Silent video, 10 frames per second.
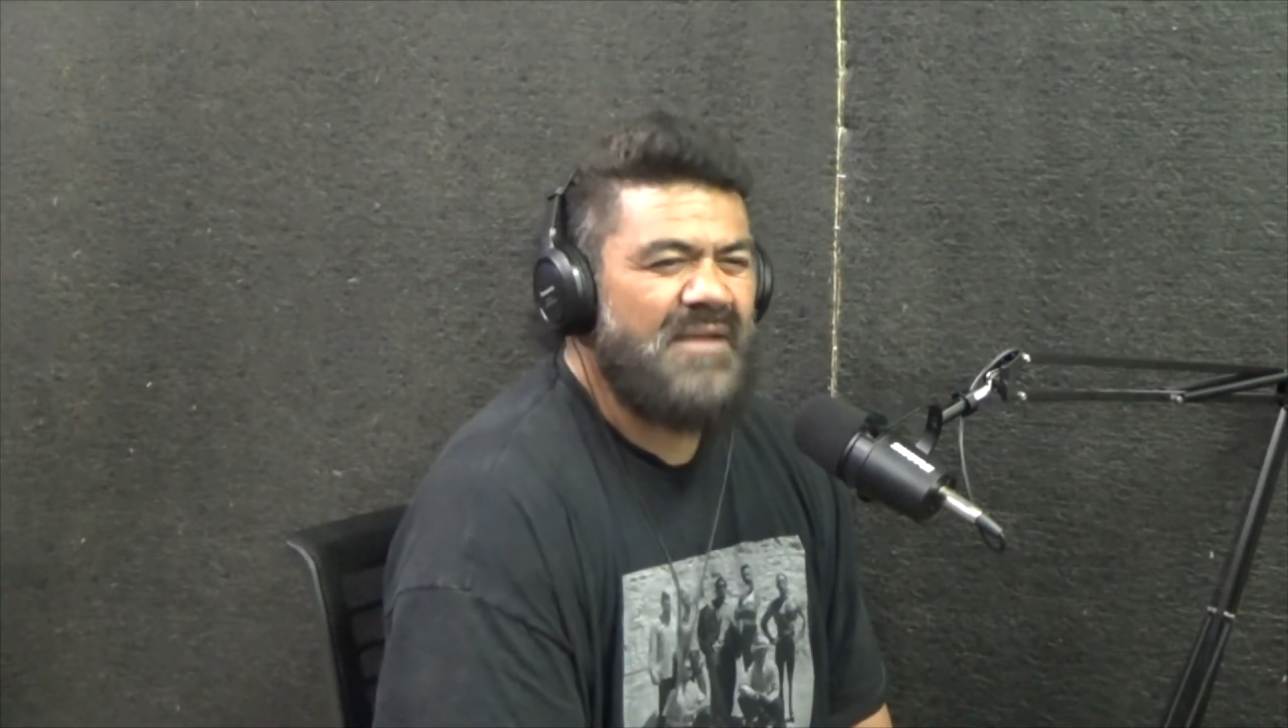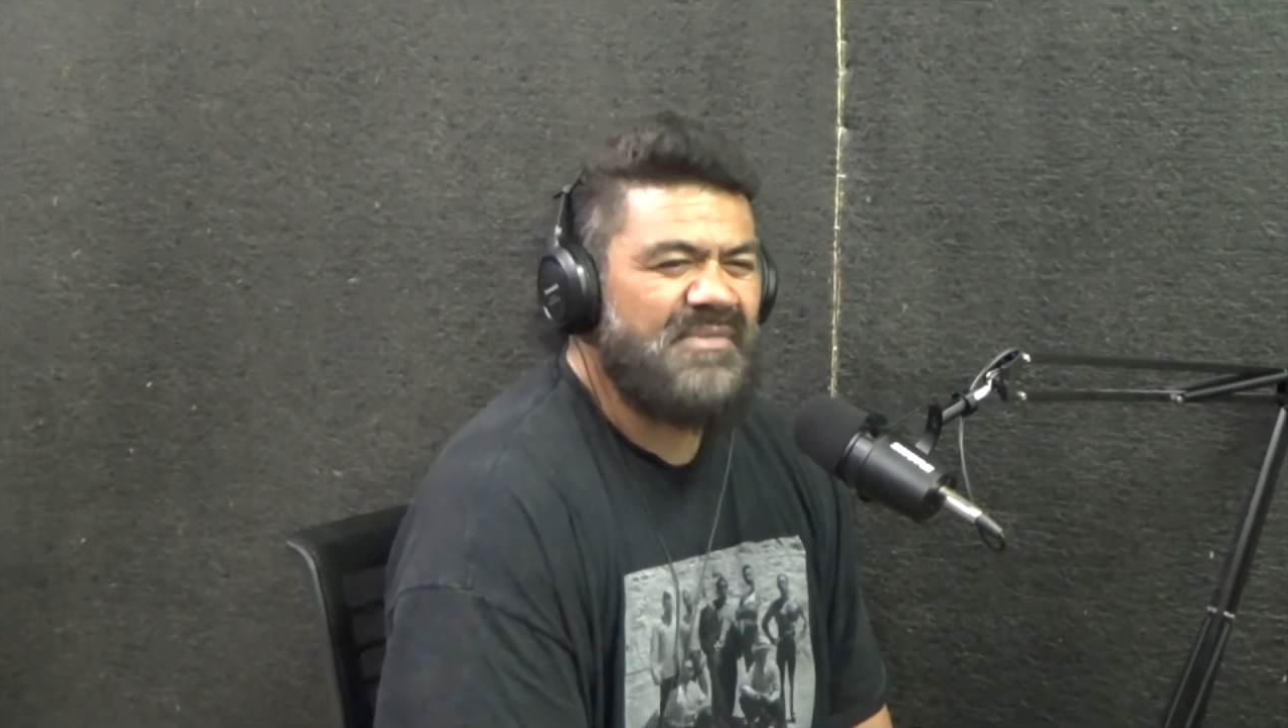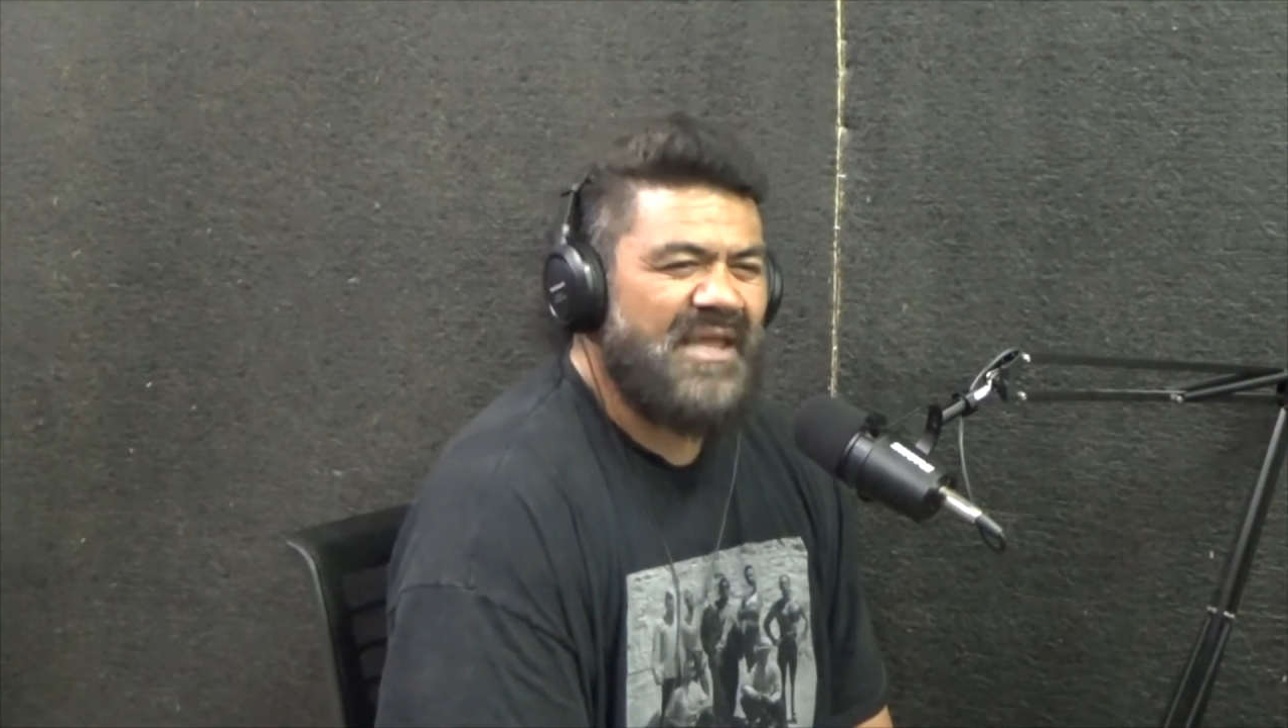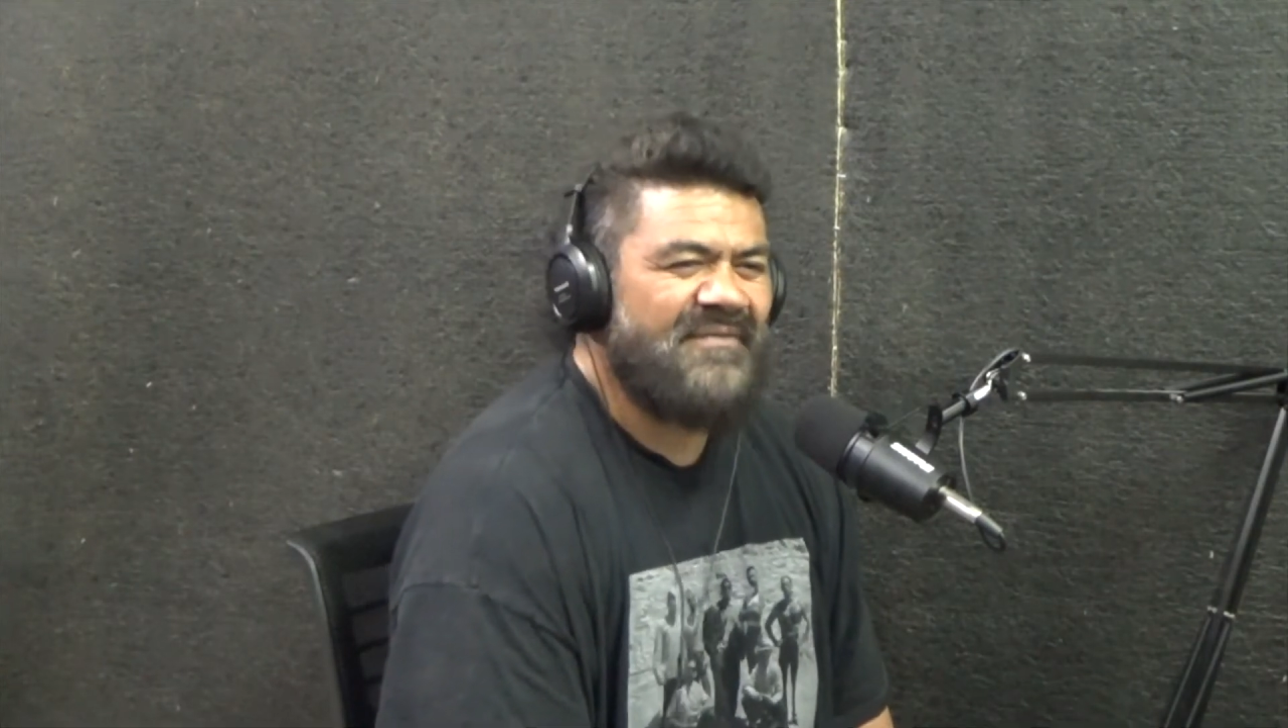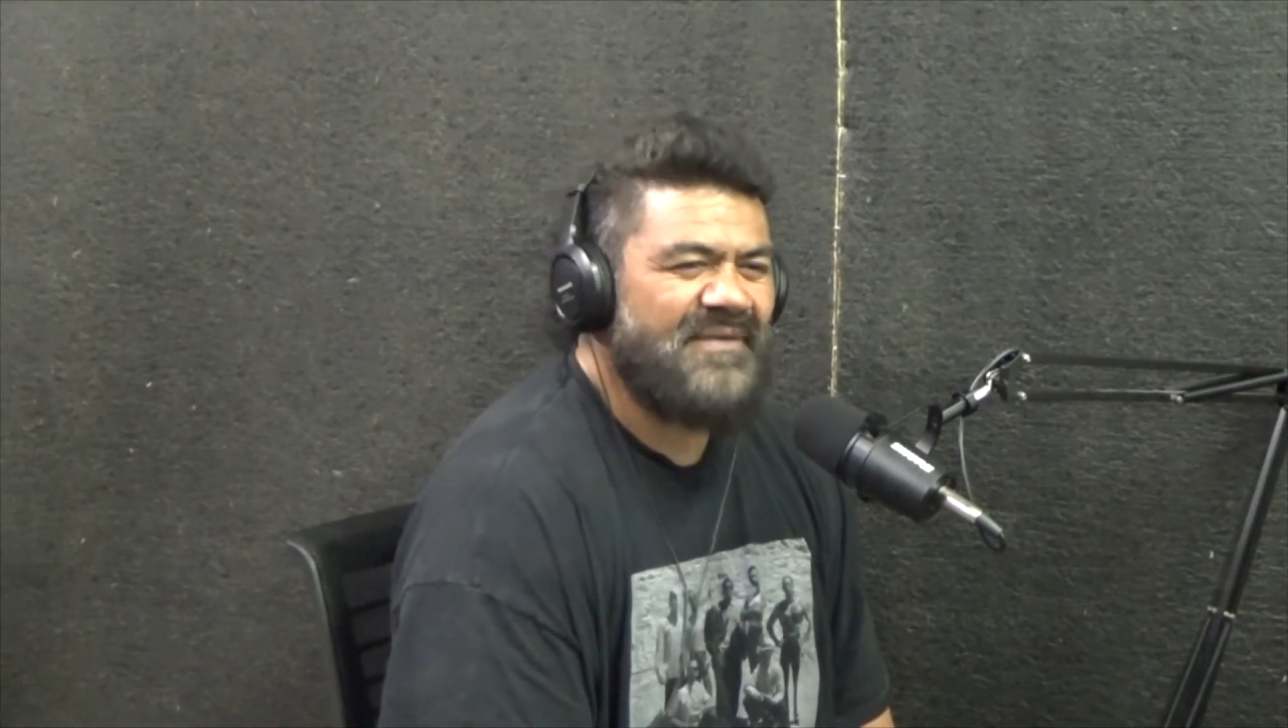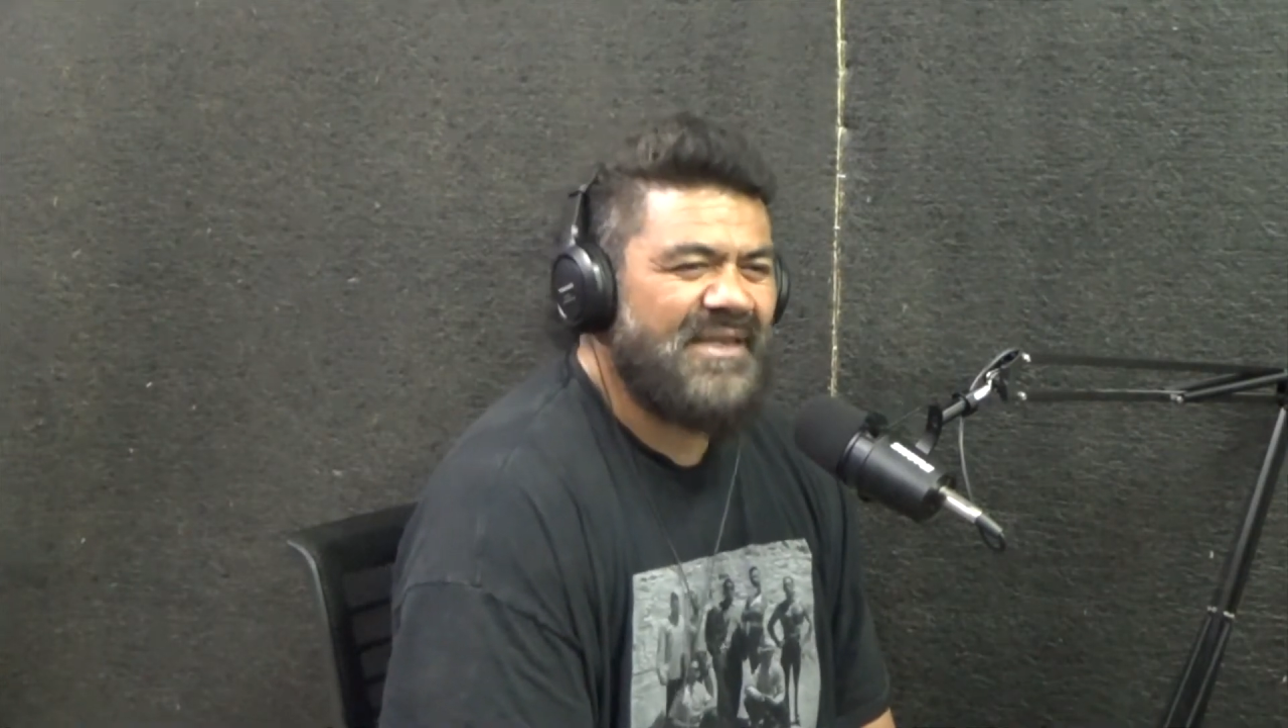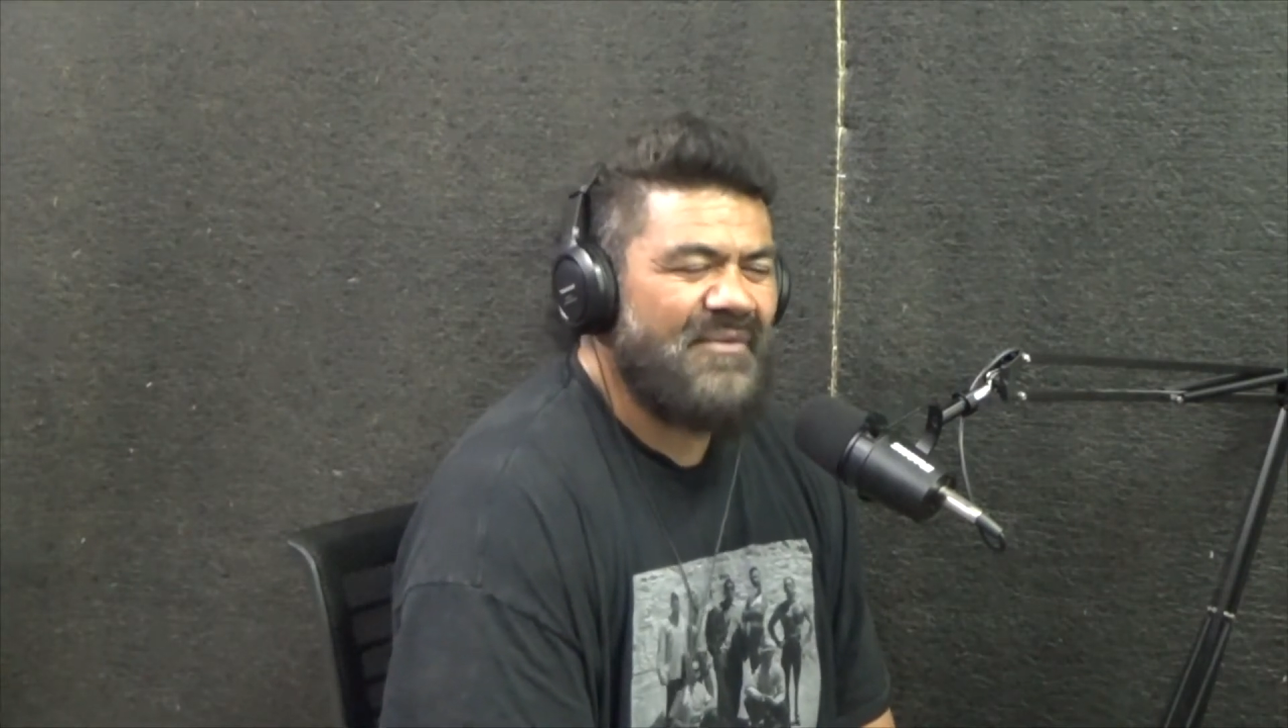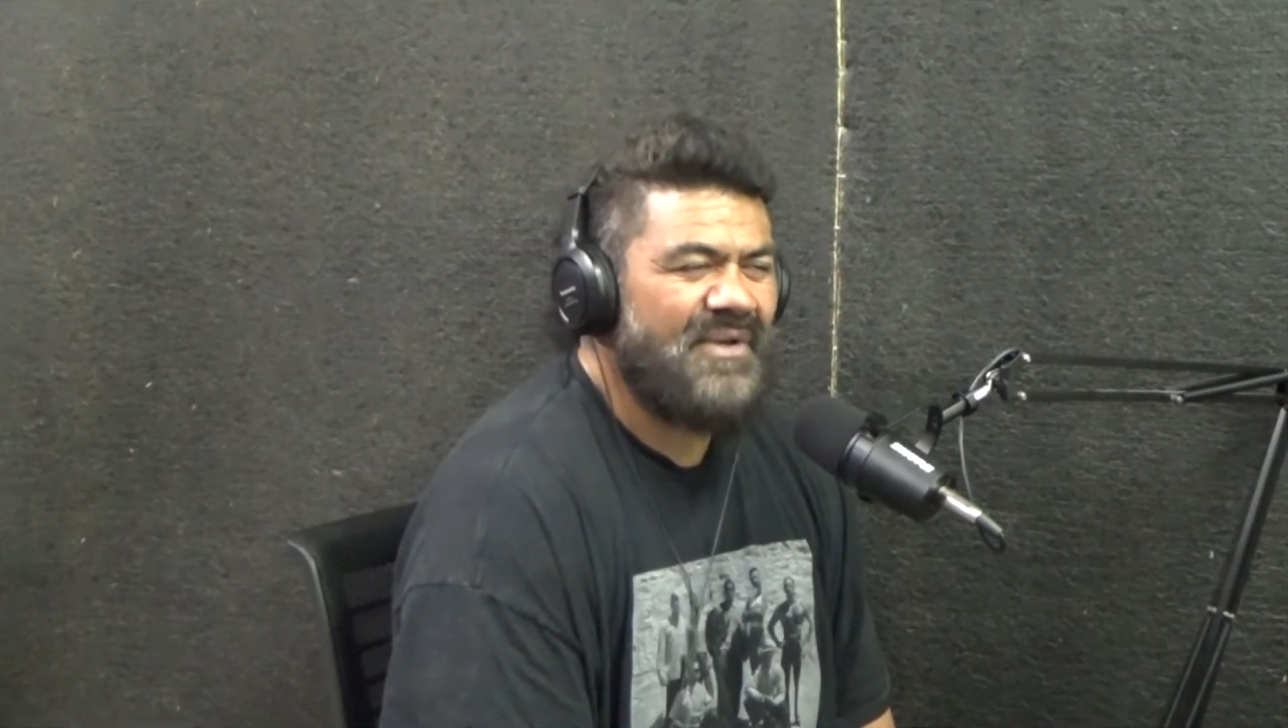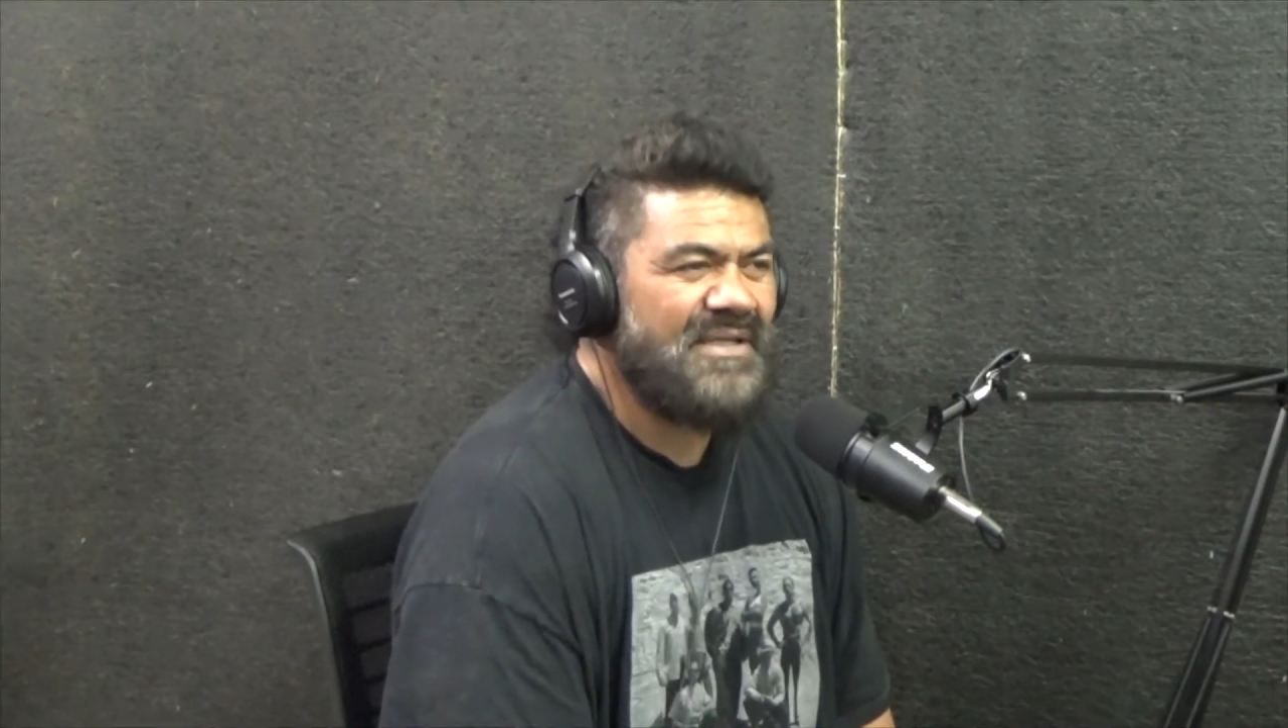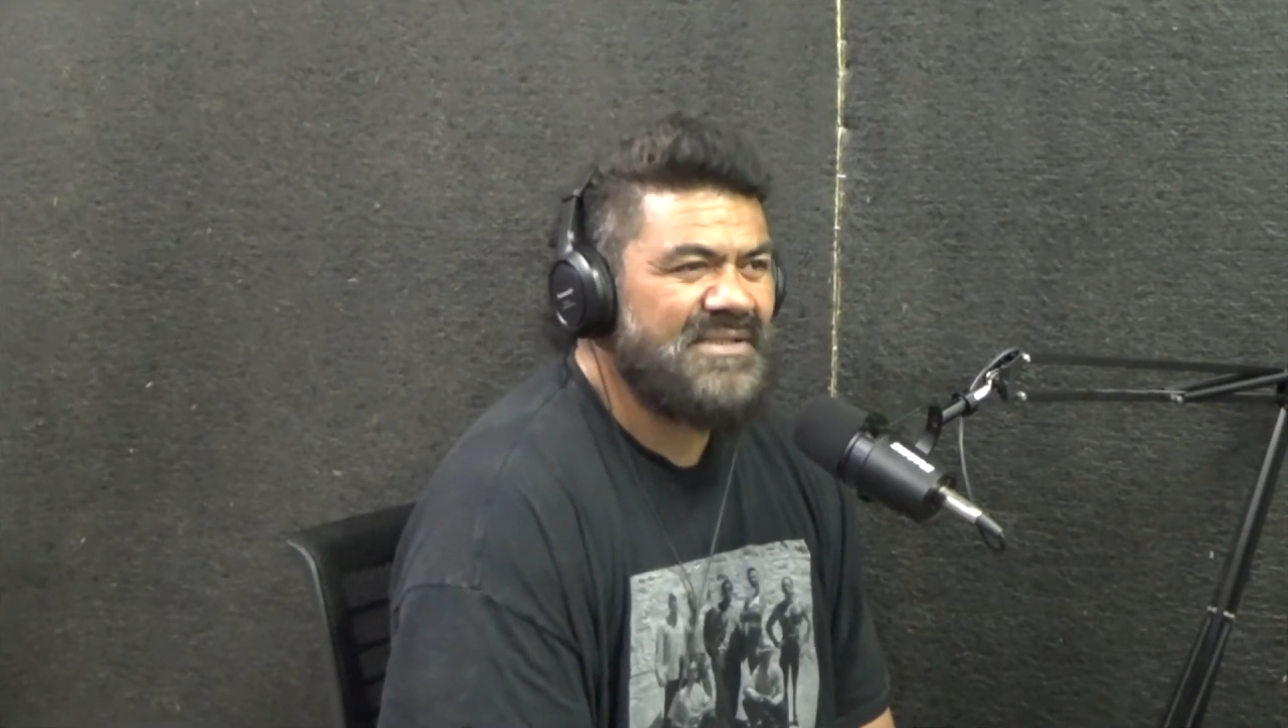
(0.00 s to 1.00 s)
the effort that
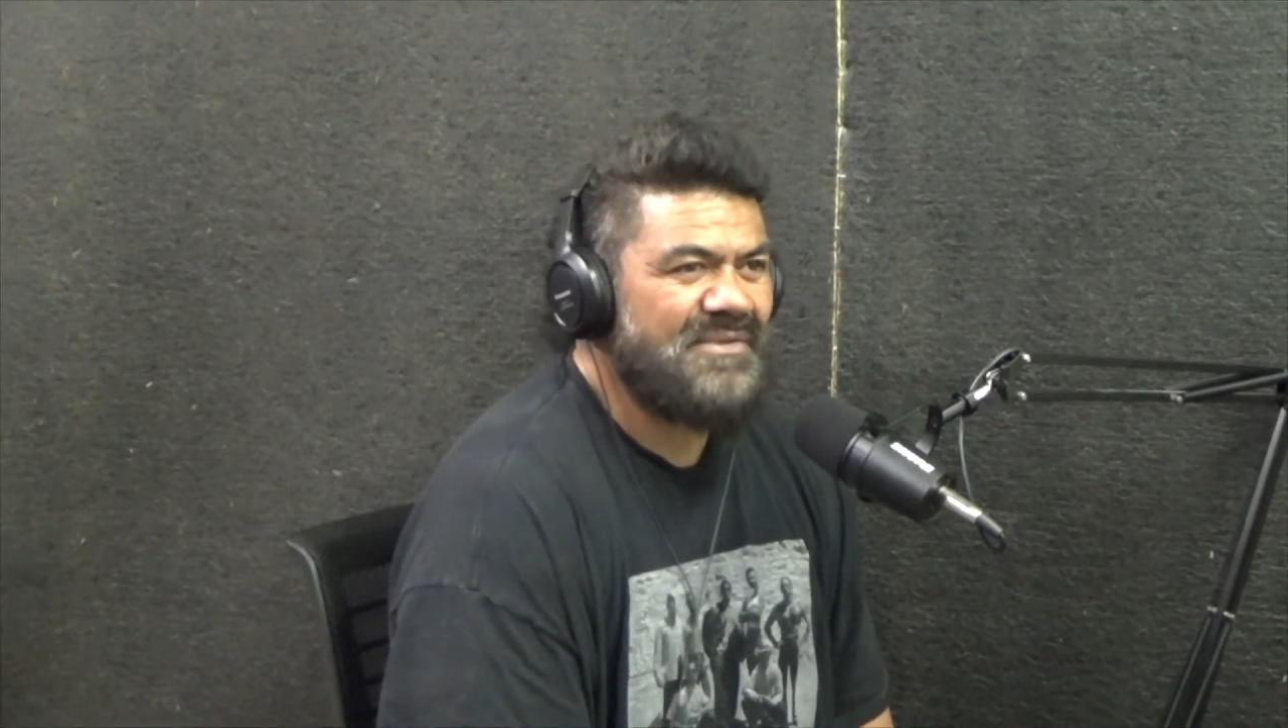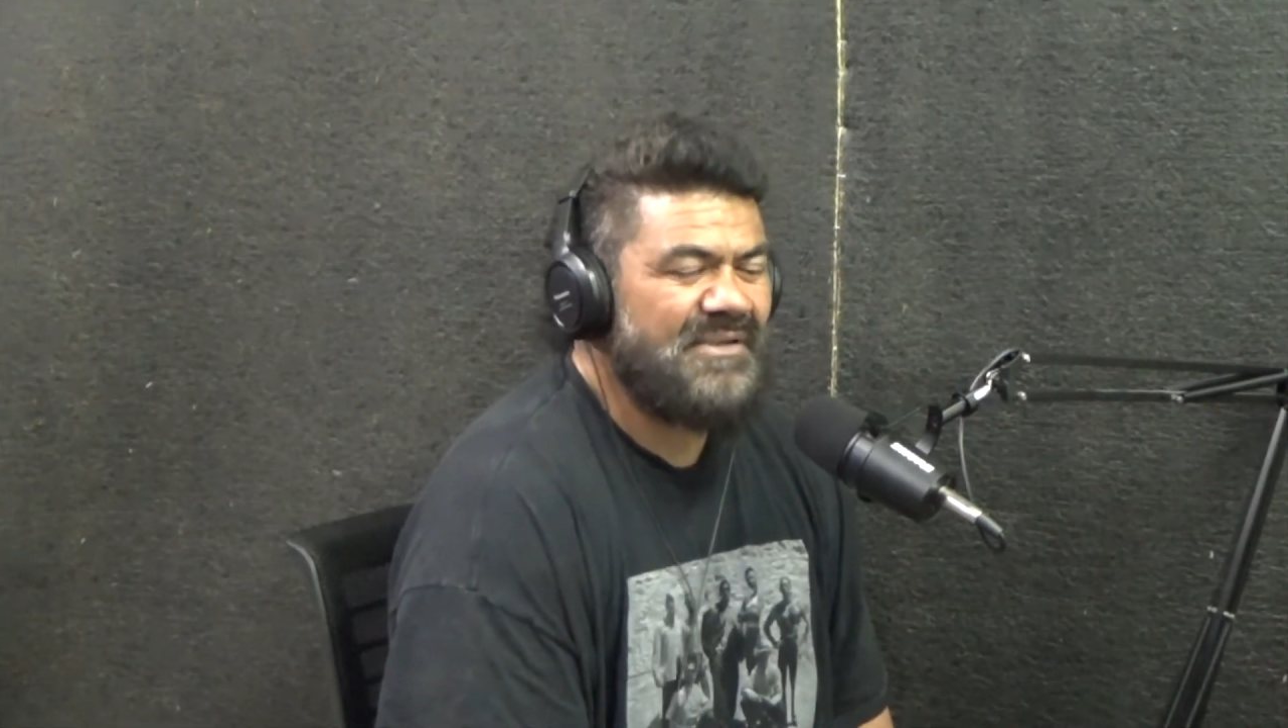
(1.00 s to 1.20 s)
went into it,